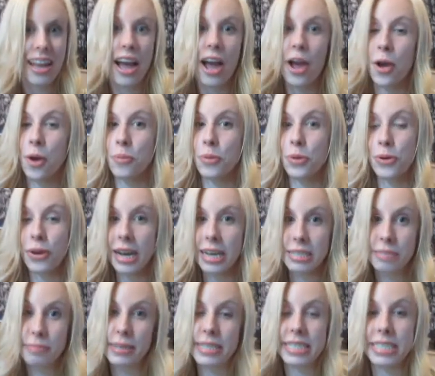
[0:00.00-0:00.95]
I hope you
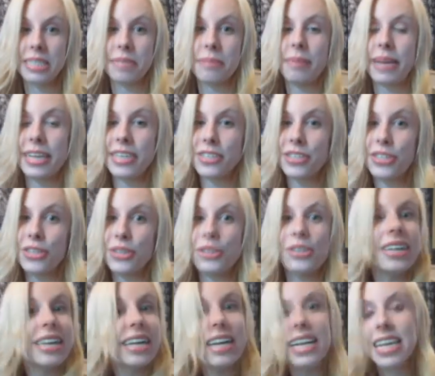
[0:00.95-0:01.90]
guys participate too.
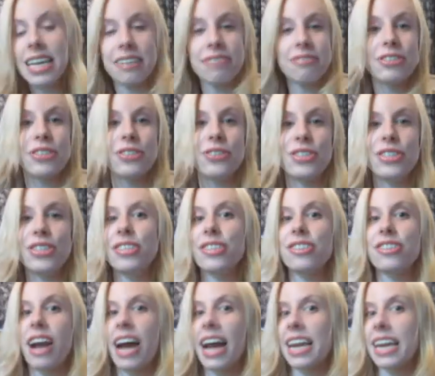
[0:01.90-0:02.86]
If you
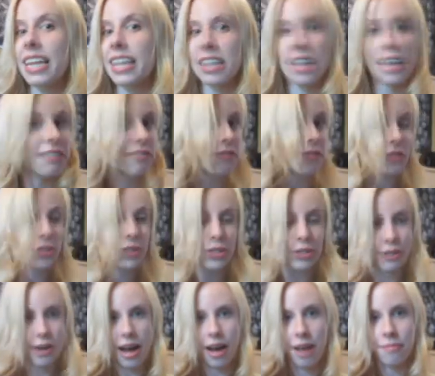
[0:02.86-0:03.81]
do, I'd love
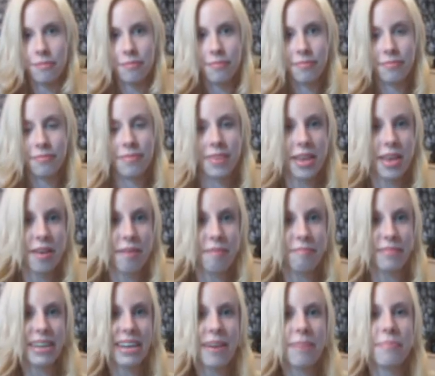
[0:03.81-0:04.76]
to
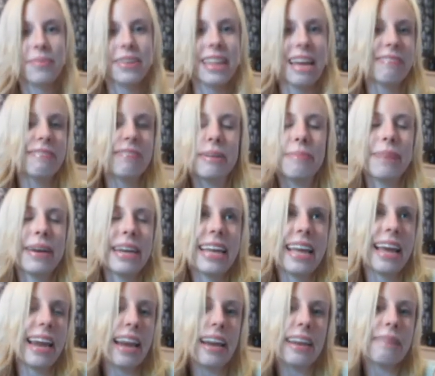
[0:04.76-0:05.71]
meet up with
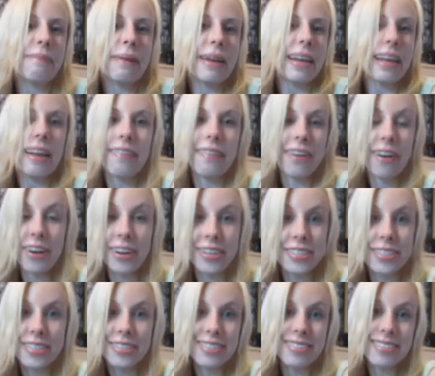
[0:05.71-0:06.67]
everybody and anybody at the
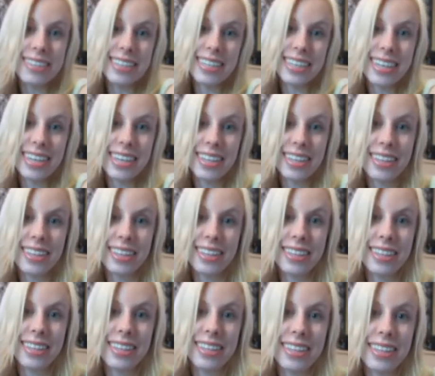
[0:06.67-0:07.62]
concert, really.
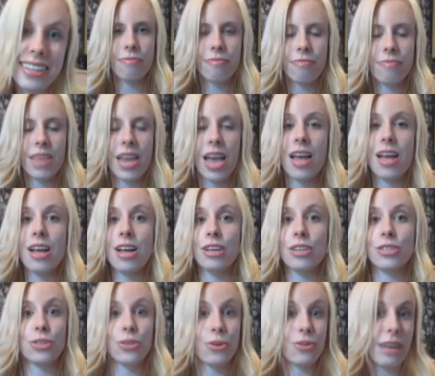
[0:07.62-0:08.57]

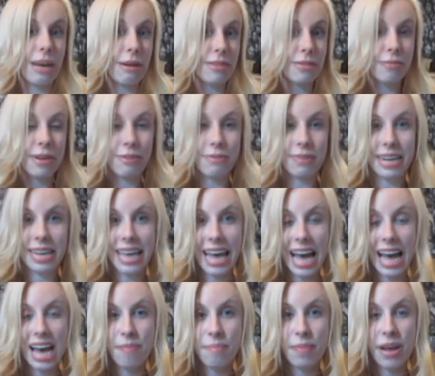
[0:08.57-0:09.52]
So that was my
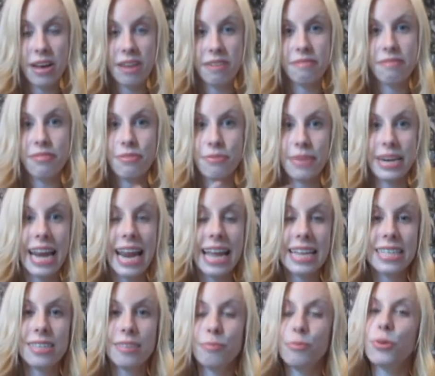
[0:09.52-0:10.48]
recap of 3
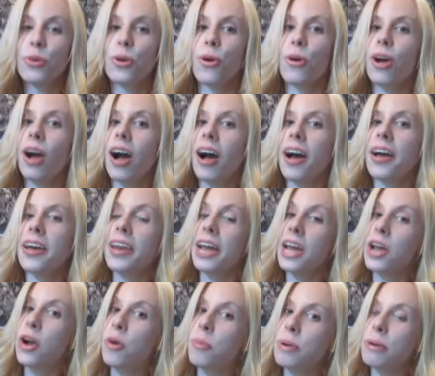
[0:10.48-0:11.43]
days in Budokan. I
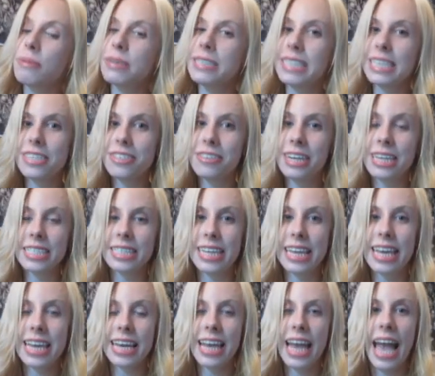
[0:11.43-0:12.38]
hope it was
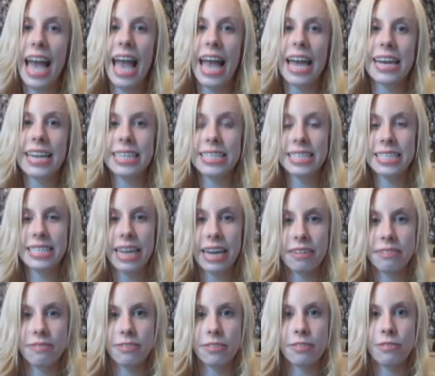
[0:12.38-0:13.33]
interesting and
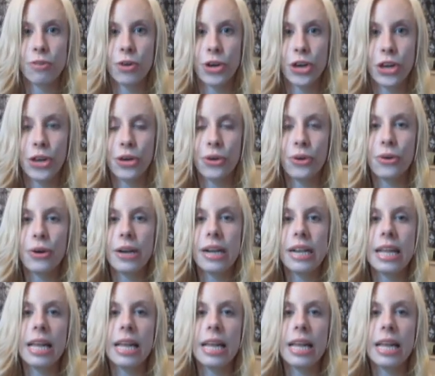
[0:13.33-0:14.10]
insightful for you.